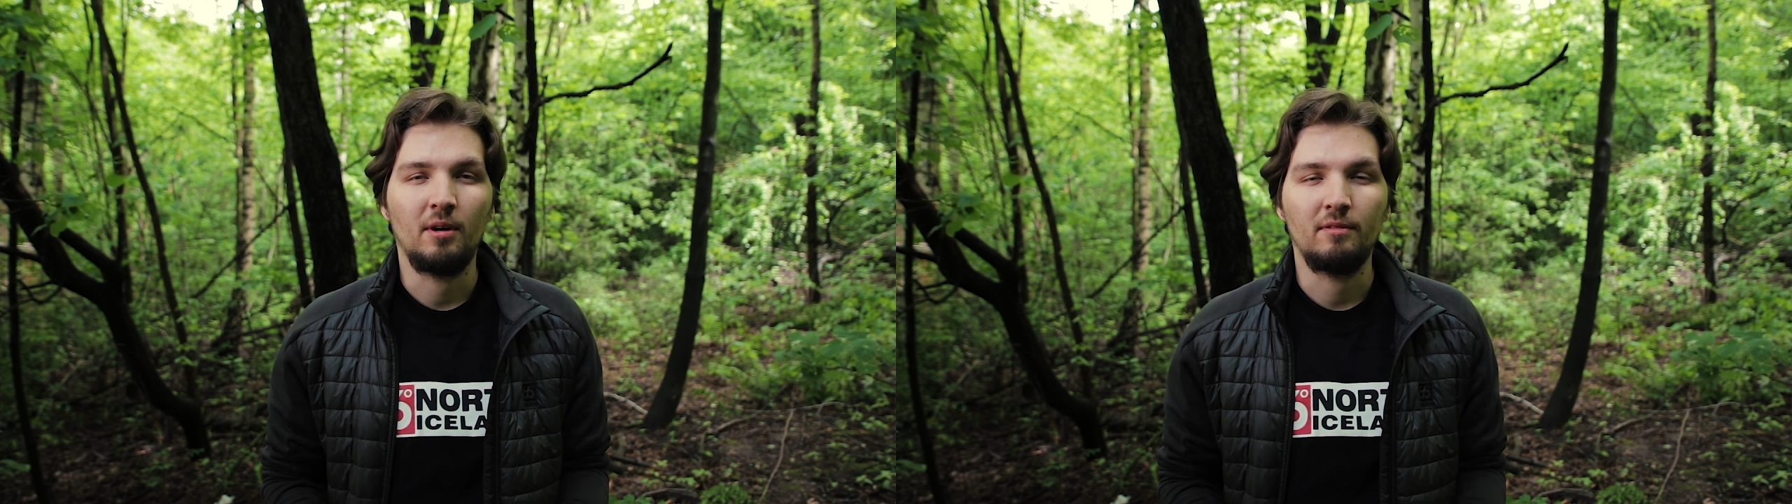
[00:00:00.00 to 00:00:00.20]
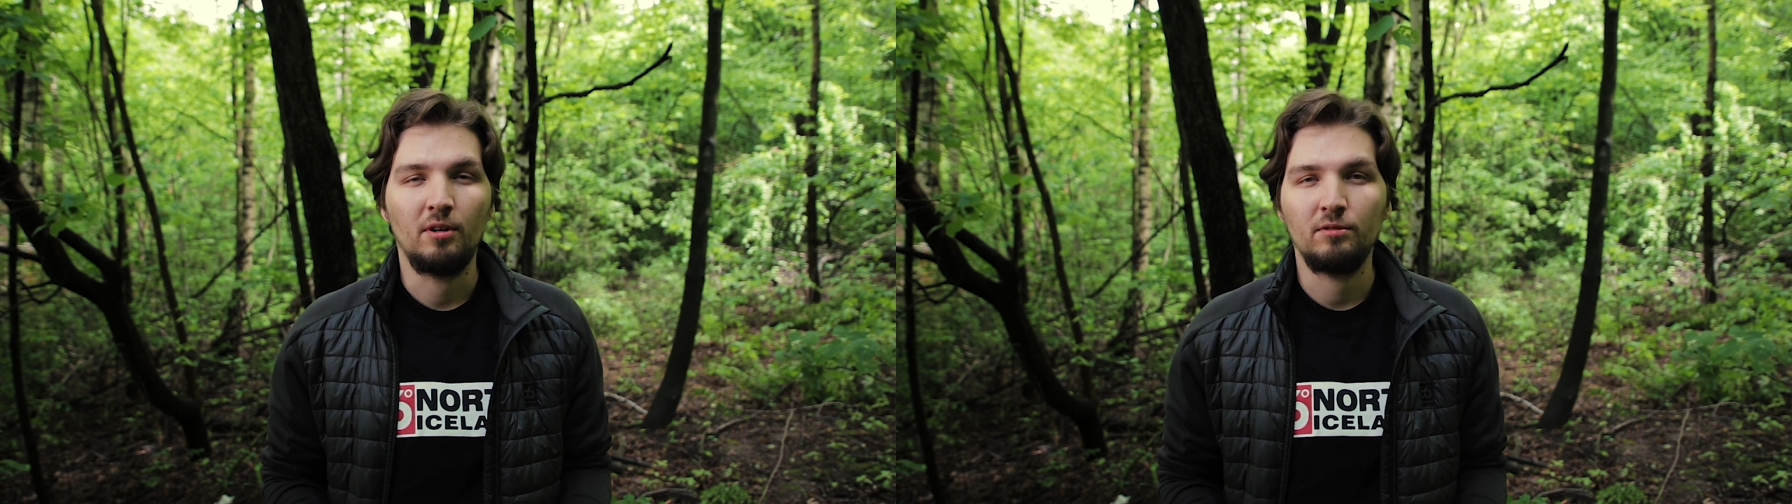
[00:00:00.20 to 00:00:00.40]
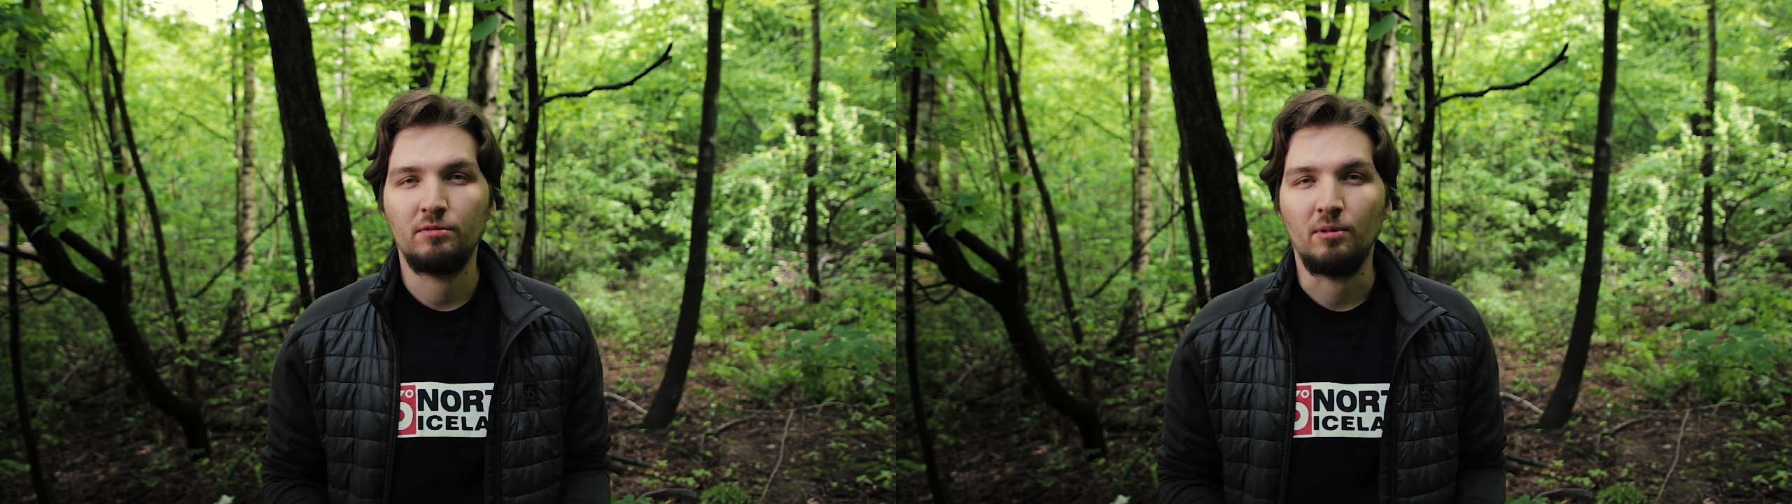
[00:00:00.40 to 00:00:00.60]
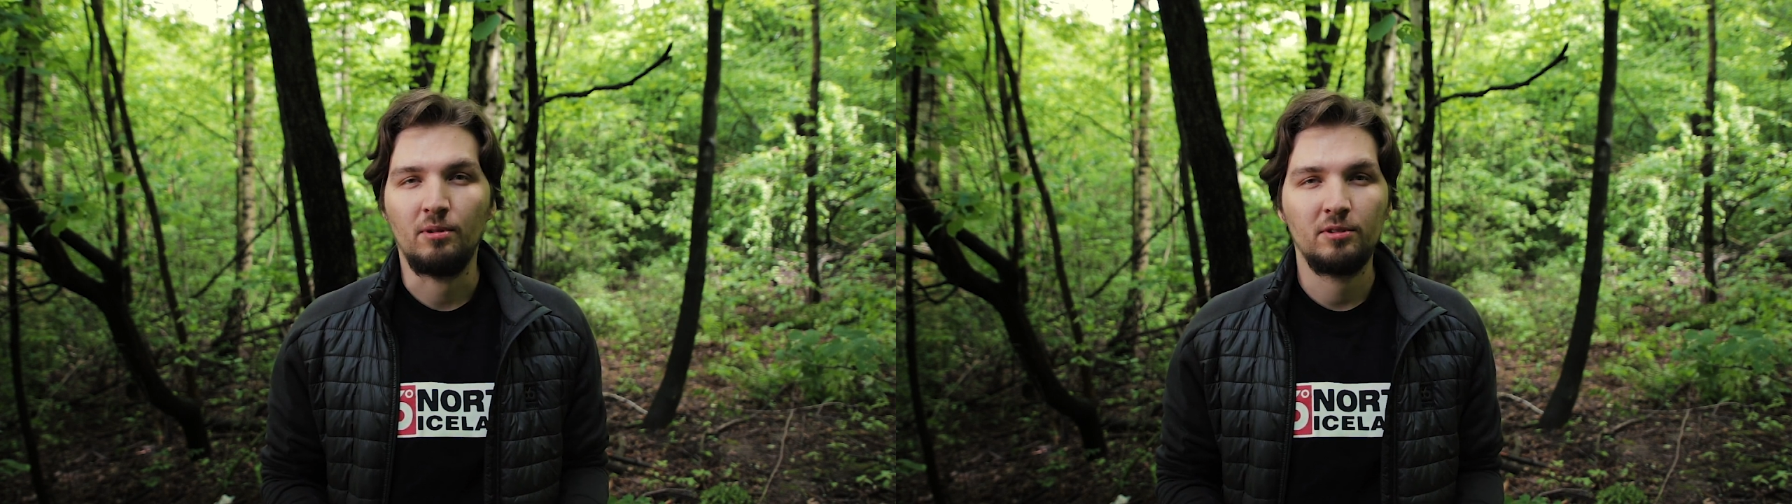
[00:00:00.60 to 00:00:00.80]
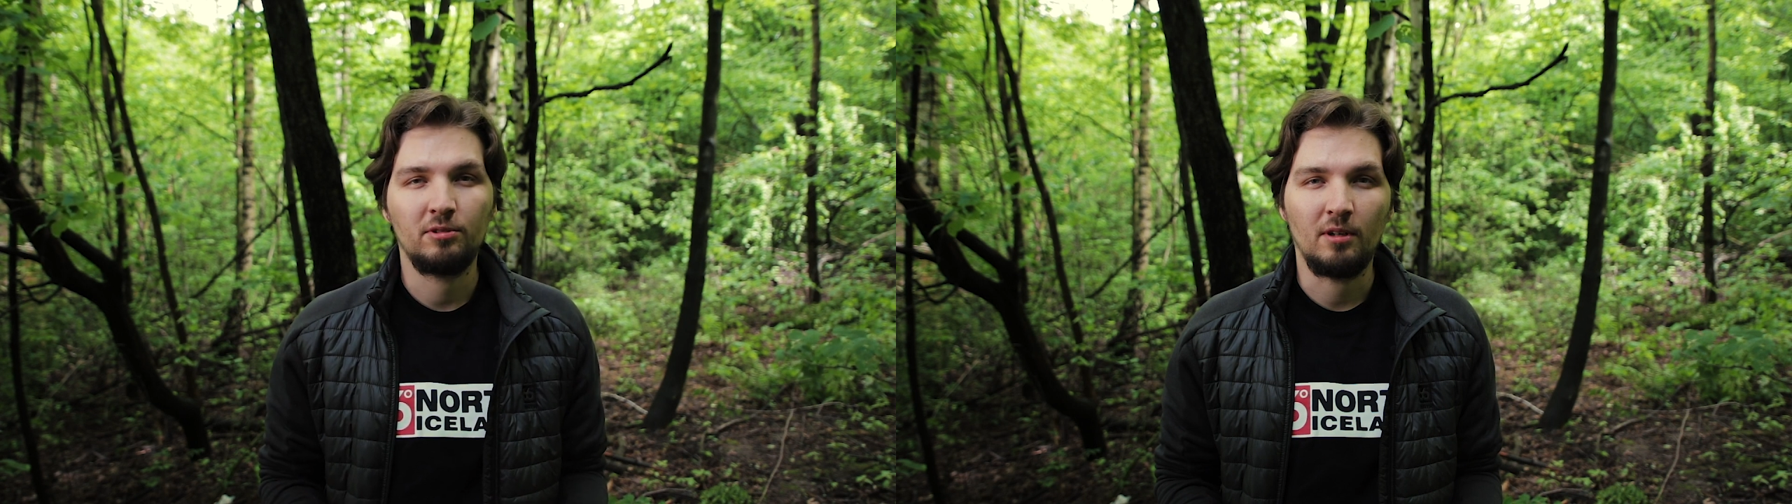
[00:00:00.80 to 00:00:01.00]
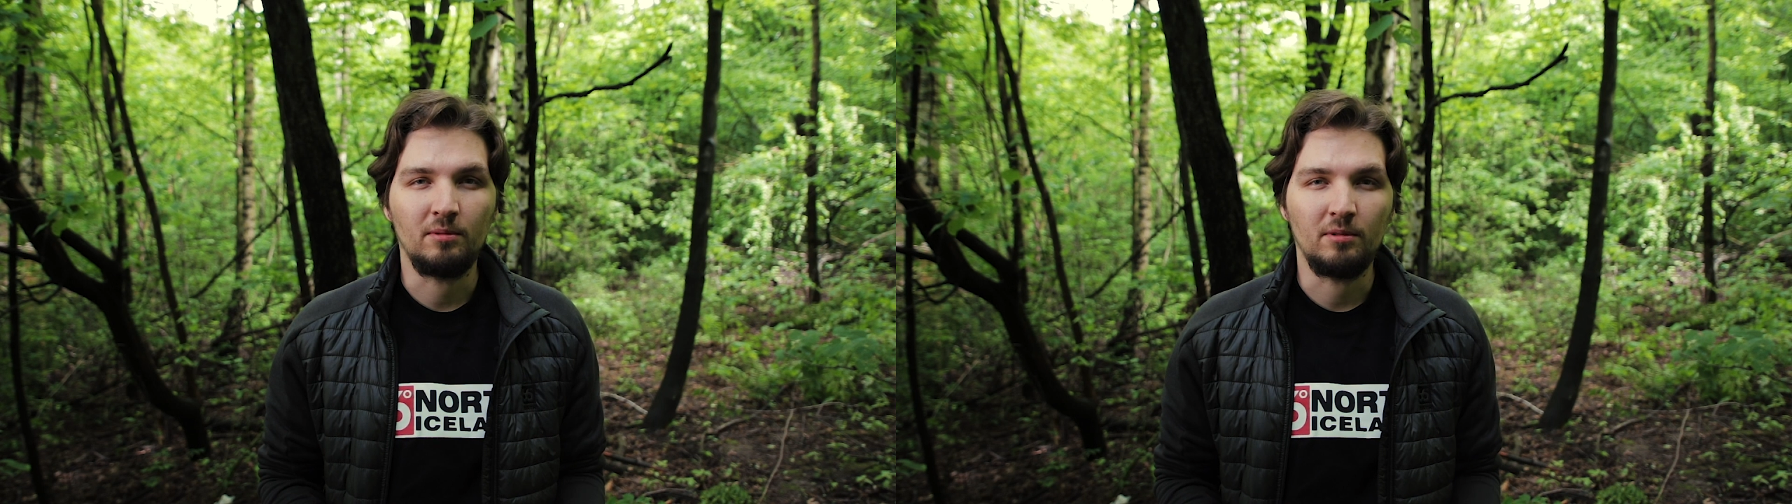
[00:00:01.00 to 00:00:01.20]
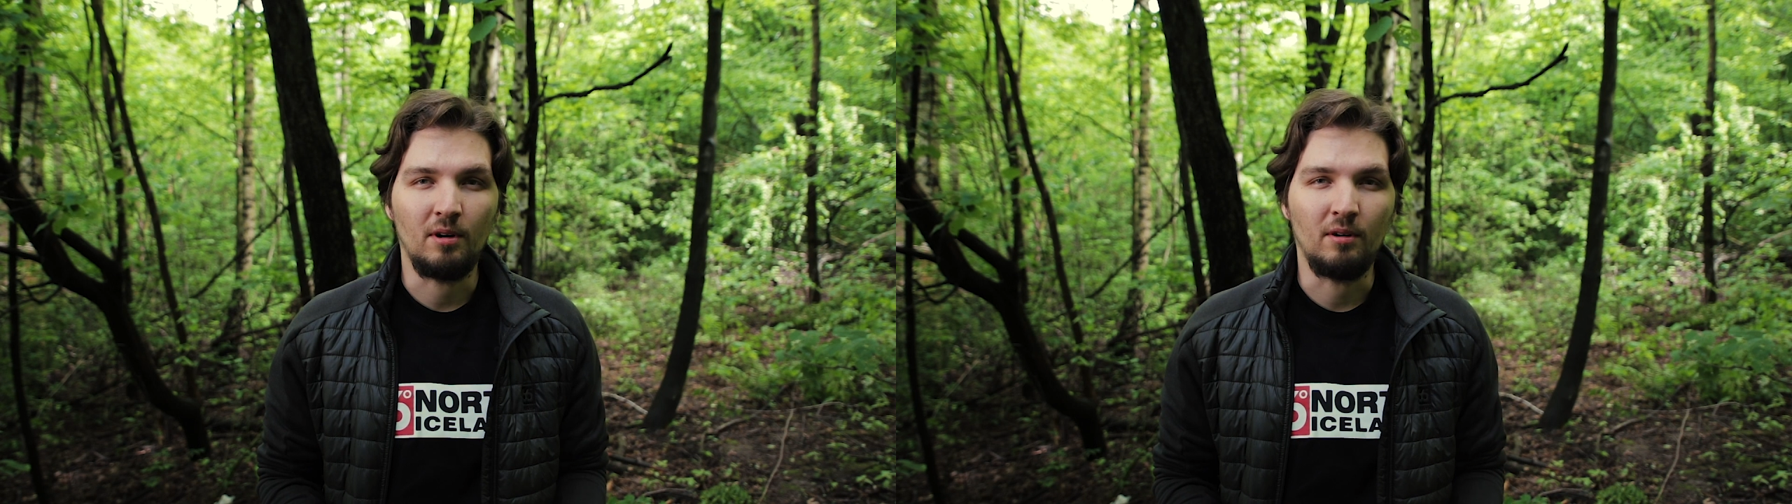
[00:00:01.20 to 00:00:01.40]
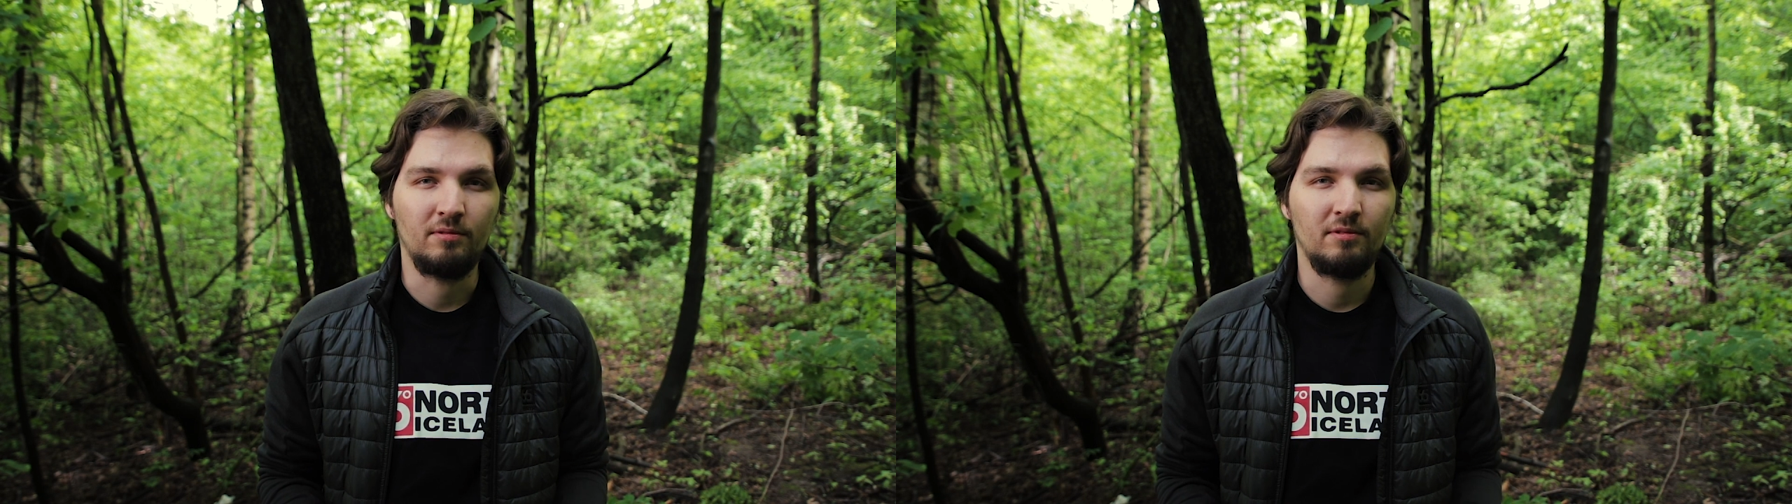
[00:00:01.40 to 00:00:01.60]
you have gone through all the trouble
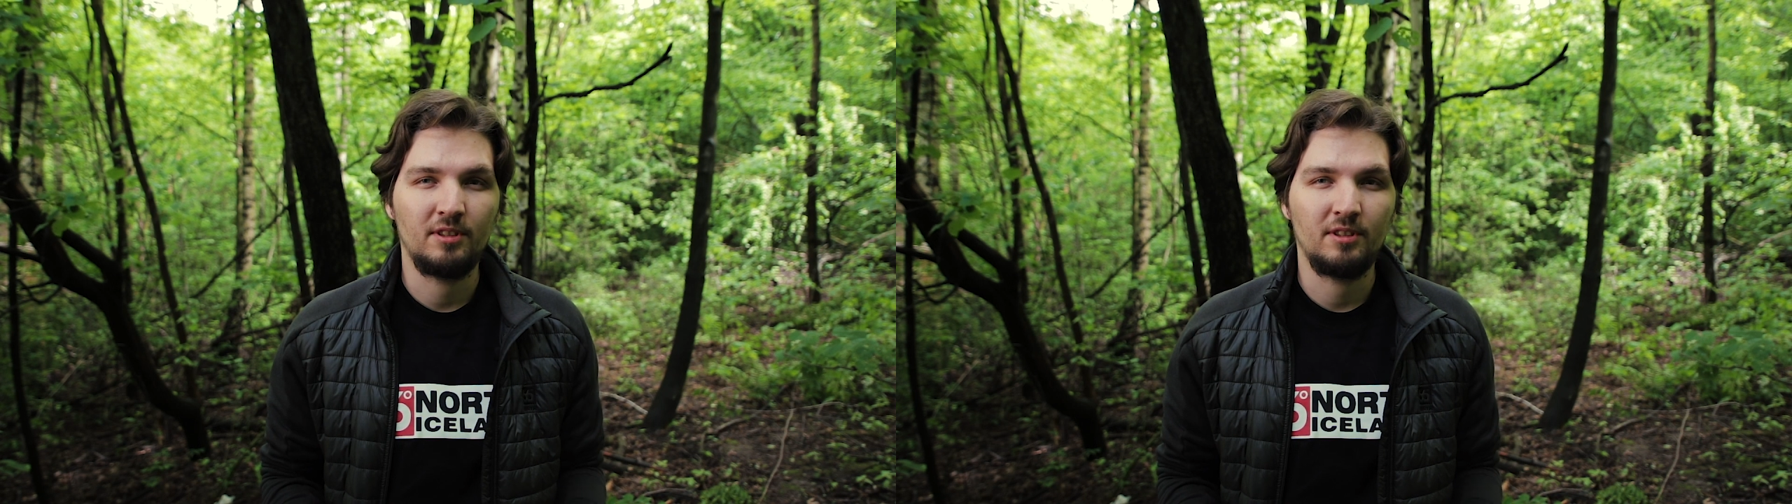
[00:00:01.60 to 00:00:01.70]
of